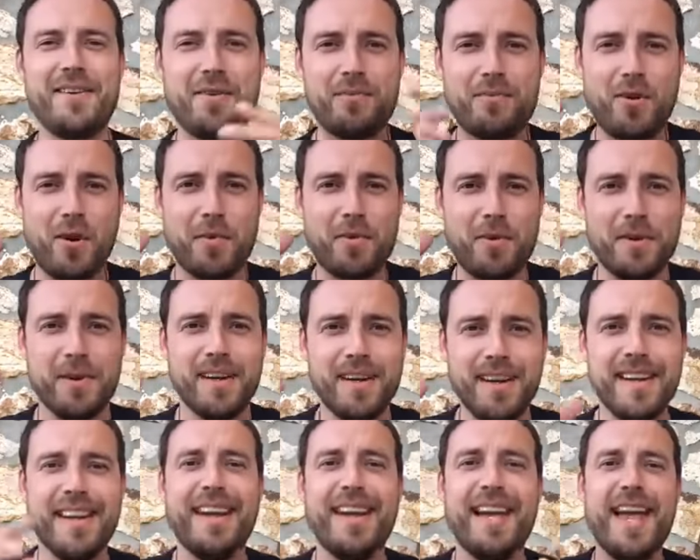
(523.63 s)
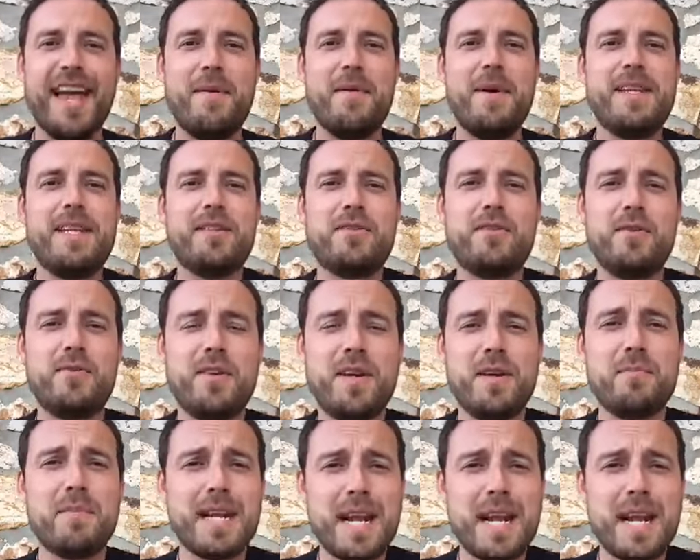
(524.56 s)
You know, proper uh, meditation retreat.